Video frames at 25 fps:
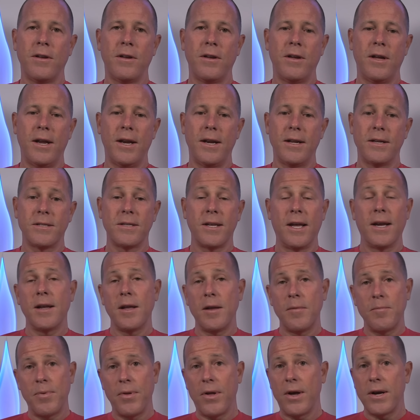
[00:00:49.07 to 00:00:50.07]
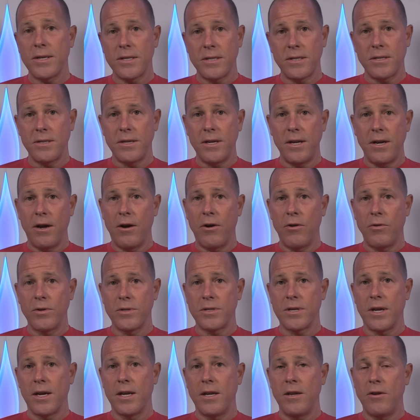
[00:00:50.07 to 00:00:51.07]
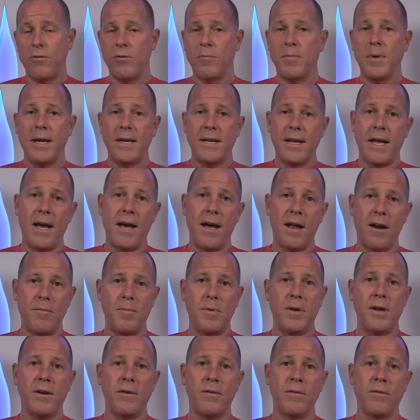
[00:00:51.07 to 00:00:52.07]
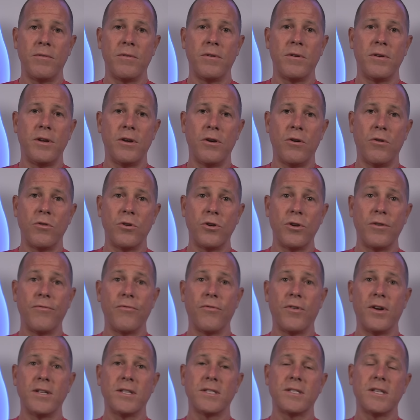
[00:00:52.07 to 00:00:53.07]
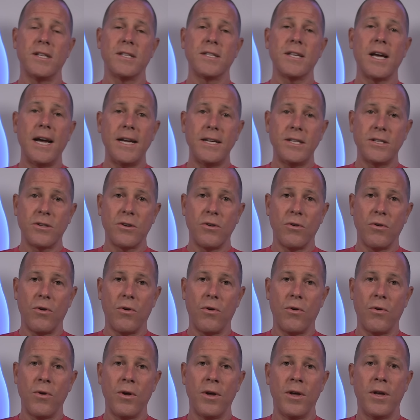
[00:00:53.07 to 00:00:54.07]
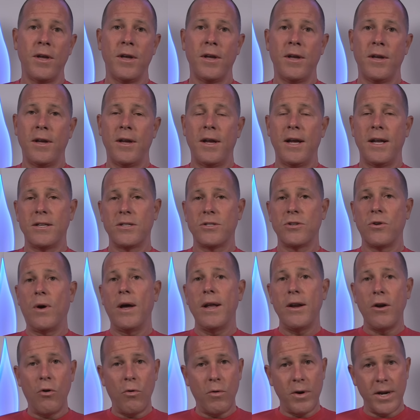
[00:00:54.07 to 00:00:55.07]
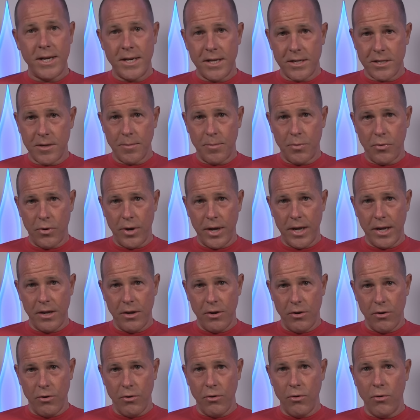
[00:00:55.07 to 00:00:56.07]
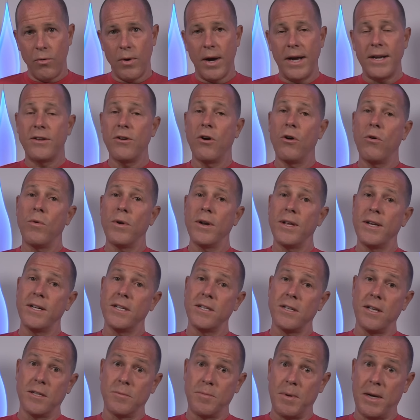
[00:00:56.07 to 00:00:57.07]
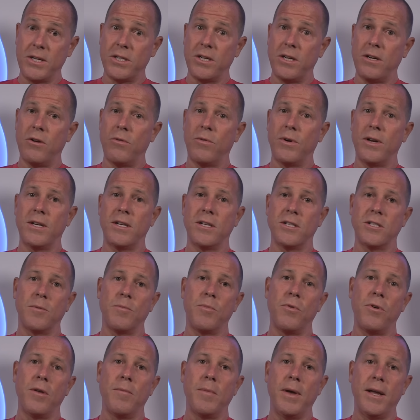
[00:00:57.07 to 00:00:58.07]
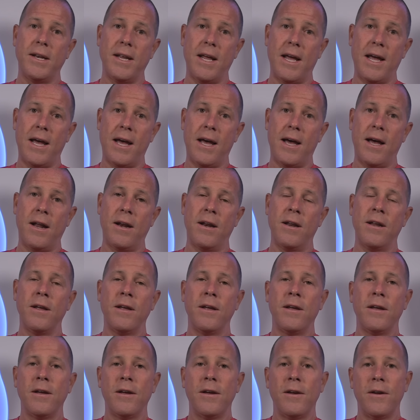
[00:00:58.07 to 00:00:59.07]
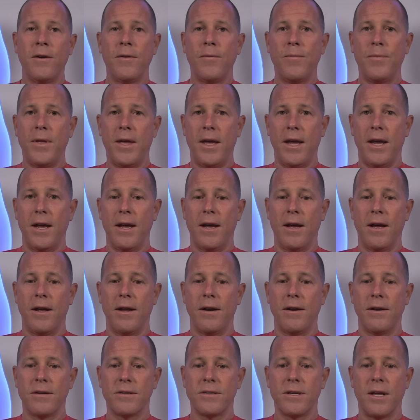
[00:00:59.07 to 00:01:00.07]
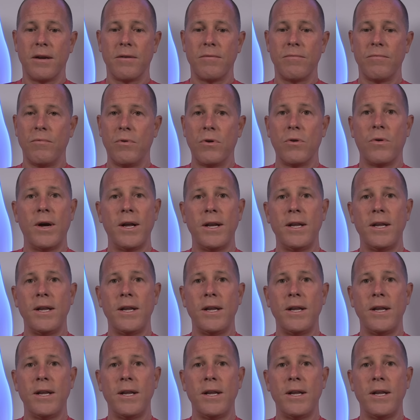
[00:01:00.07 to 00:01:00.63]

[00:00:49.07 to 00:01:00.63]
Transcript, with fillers: and it's like and plus you know it's like you and my dad have been you know good friends since high school and so I don't want to disappoint you. I don't want to, dis- especially don't want to disappoint my dad. And it's like, what do I